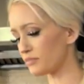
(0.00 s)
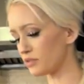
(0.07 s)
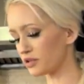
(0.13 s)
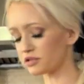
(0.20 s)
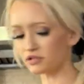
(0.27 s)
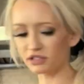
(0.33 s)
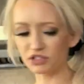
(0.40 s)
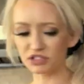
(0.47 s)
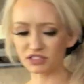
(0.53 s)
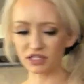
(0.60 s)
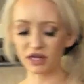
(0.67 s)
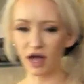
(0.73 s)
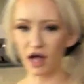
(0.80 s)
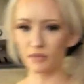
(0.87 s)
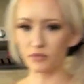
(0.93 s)
I'm literally just
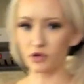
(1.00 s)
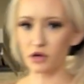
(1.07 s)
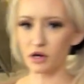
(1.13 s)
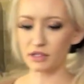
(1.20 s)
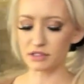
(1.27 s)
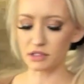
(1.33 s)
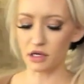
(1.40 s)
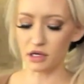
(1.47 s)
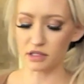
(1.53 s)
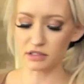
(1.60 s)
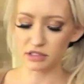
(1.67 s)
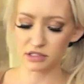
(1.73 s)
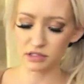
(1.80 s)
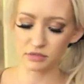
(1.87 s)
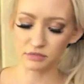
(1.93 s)
gonna add more hot
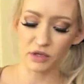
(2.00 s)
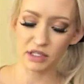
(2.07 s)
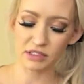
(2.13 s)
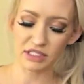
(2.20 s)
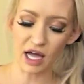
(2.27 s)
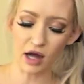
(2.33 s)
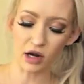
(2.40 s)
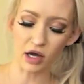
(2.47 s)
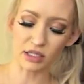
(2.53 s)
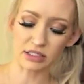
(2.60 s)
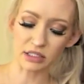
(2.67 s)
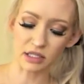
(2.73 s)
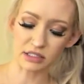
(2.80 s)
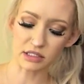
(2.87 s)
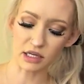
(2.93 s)
sauce. When in doubt,
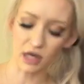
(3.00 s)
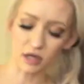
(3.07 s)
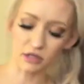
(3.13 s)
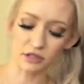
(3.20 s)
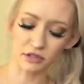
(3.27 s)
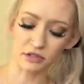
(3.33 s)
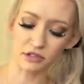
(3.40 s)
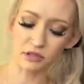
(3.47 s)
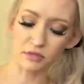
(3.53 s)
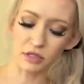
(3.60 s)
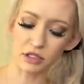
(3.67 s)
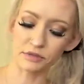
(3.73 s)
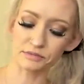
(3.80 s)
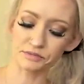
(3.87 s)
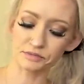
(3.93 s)
hot sauce it out, you know what I
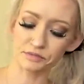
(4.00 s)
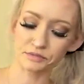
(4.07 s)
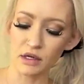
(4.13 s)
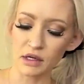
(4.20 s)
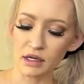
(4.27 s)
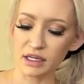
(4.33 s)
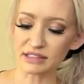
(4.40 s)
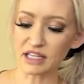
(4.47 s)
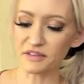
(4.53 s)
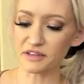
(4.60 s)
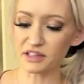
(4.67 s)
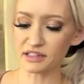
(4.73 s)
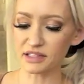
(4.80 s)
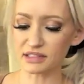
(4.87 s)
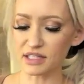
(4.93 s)
mean? Because I
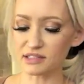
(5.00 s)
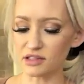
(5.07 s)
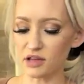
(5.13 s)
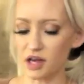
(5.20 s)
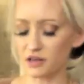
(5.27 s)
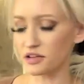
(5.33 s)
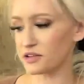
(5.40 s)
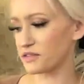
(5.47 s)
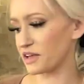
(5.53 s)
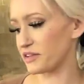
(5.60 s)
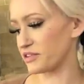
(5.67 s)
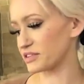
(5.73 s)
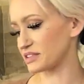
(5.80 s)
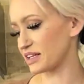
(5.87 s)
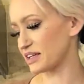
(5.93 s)
feel like this has a lot of the
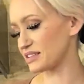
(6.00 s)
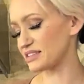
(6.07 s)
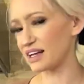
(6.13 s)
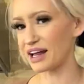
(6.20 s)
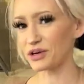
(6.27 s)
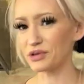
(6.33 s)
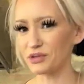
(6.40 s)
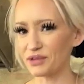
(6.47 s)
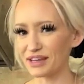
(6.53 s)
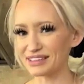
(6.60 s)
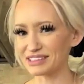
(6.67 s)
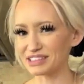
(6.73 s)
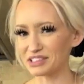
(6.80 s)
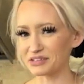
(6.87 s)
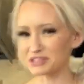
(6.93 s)
flavorings. Like I said, I don't
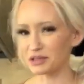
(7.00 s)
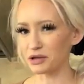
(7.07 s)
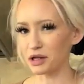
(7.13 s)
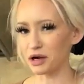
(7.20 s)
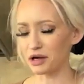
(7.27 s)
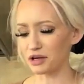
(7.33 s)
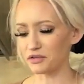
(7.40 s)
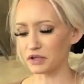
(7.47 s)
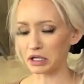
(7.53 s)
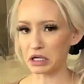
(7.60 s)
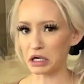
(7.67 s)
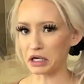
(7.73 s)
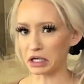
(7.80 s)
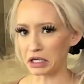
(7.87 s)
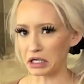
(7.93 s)
like to use a lot of
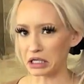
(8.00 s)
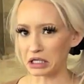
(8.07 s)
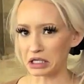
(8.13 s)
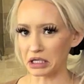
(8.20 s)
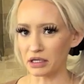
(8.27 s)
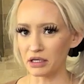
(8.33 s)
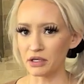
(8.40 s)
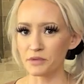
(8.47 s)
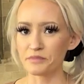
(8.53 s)
like onion.